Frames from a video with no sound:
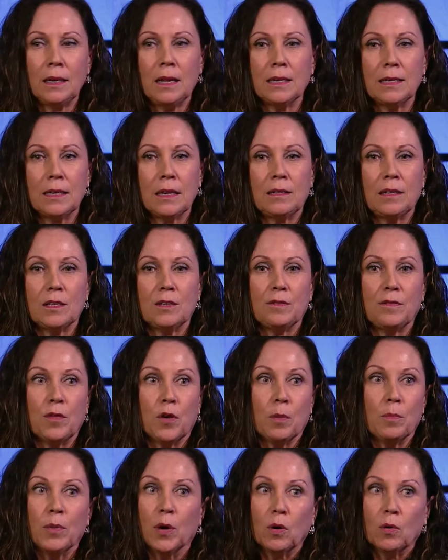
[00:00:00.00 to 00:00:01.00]
it's not this
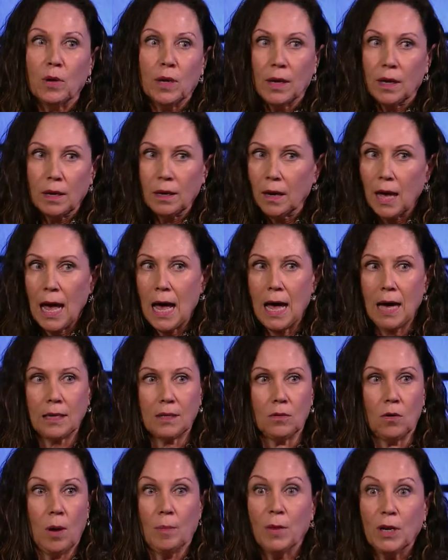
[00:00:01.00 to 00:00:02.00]
foreboding act,
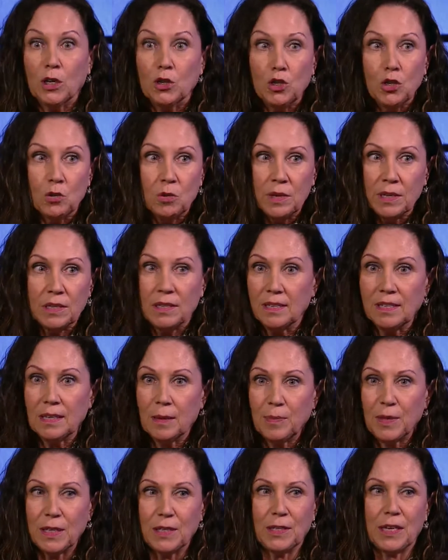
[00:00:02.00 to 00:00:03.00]
oh, I'm gonna right. do this and
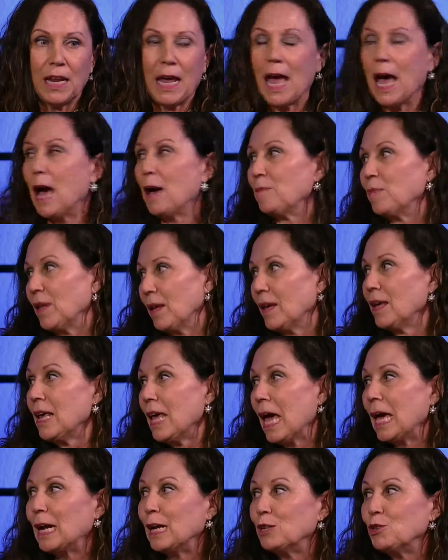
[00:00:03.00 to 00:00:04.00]
something's gonna happen.
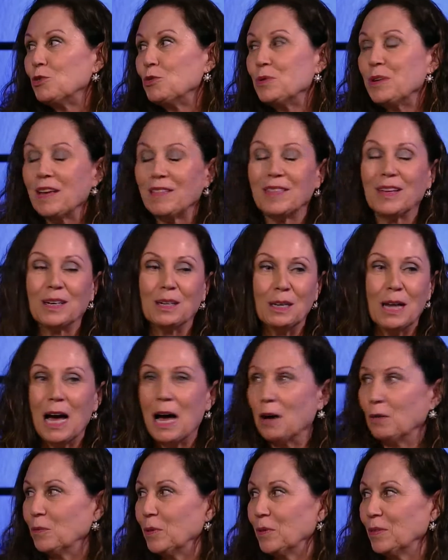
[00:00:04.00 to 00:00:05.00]
And I do get that a
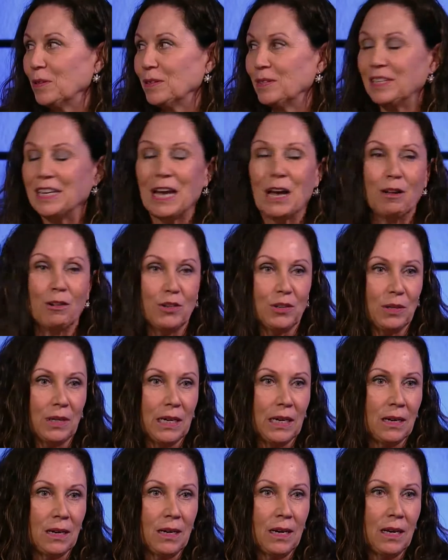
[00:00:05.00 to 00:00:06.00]
lot with the
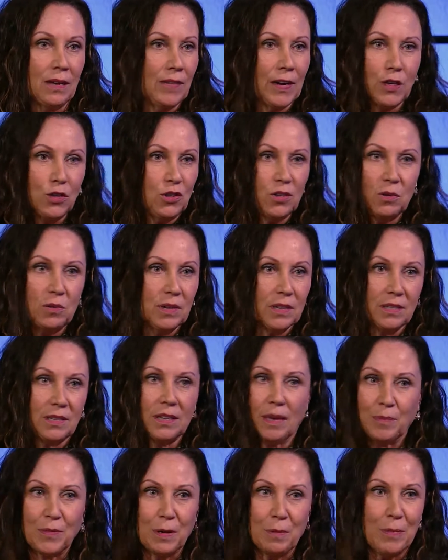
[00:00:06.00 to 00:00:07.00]
elderly. If I do this,
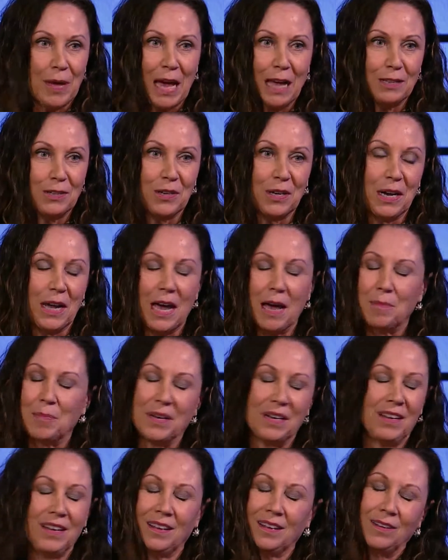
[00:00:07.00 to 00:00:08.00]
something bad's gonna
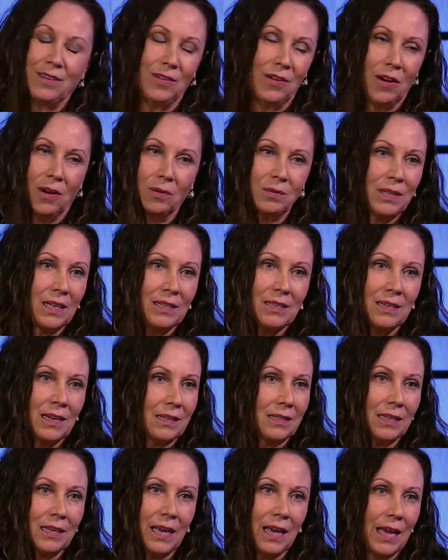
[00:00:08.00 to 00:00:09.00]
happen. No, that's
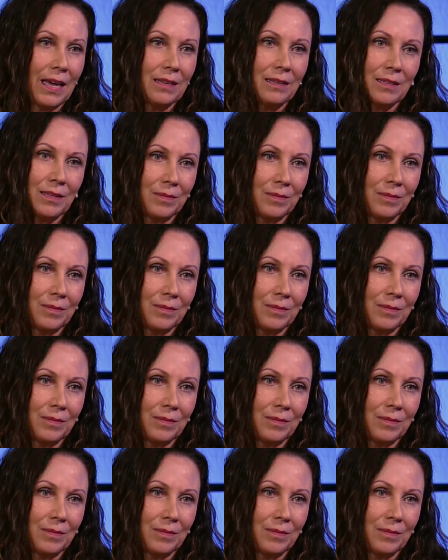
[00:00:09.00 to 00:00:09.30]
not the case. And it's